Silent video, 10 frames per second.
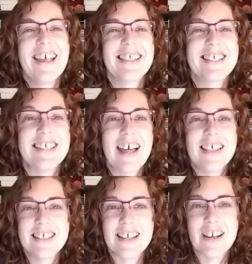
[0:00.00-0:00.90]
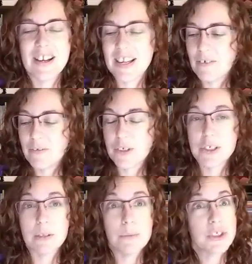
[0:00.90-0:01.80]
The Dallas area for
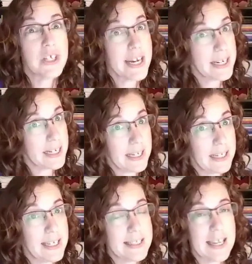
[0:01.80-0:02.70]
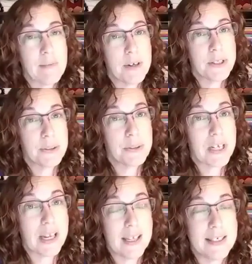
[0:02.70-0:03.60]
some training, because I'm also
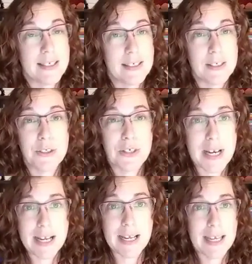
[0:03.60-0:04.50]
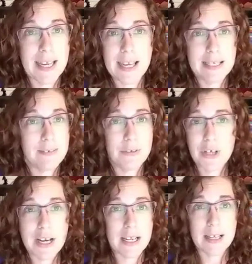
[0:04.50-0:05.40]
addicted to training. I can't get enough
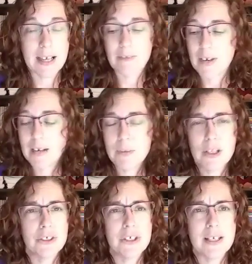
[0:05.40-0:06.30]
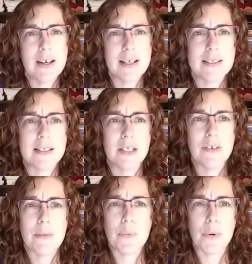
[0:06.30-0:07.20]
training. I've got to be learning constantly or
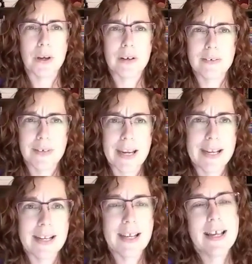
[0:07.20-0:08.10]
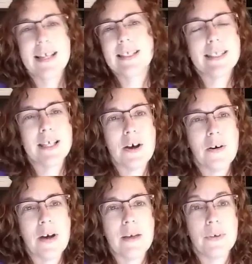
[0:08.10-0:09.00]
I'm bored, right? So
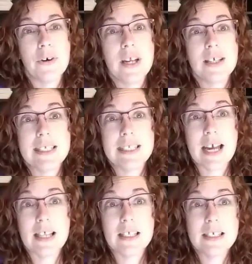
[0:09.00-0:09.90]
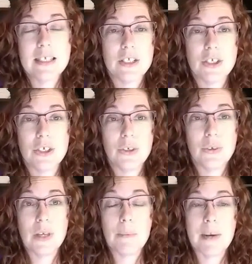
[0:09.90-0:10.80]
I'm going out to Dallas
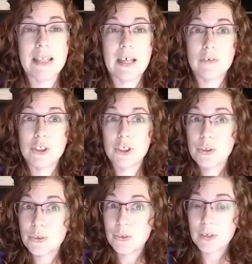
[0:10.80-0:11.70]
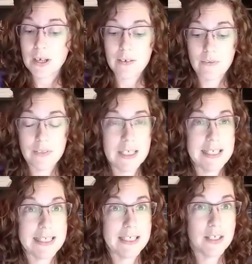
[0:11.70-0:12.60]
to get my level 2 of
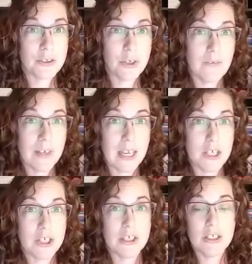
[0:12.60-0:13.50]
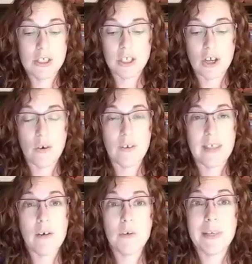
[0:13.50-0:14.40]
the DISC certification. So
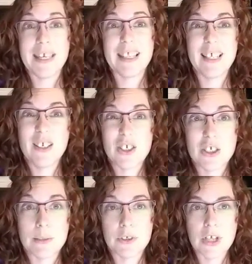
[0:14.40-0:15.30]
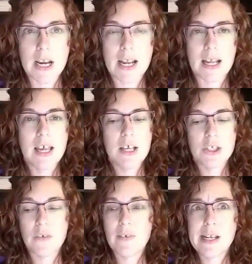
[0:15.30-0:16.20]
that will be in leadership training.
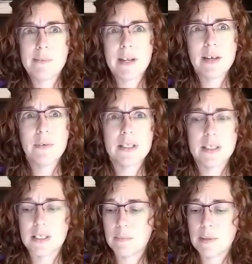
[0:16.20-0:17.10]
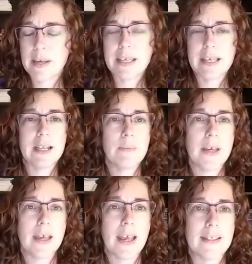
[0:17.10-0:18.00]
So if anybody wants to be my guinea
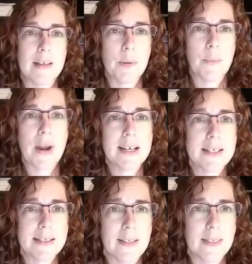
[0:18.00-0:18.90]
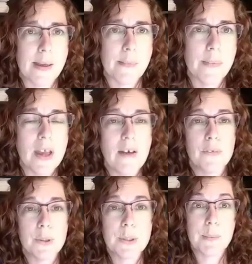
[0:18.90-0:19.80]
pig and let me practice on them
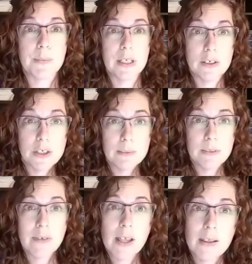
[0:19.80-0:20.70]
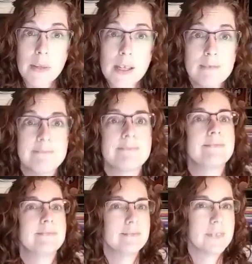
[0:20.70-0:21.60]
for some leadership development,
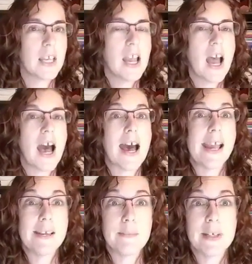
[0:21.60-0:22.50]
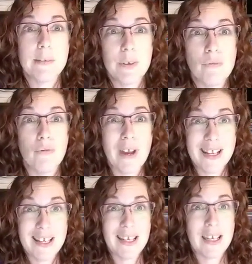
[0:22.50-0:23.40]
I am going to be
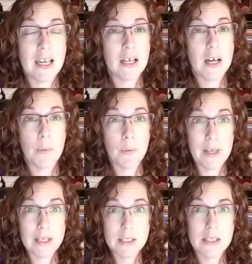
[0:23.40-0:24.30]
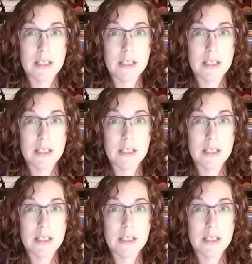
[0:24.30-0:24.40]
ready in a couple weeks.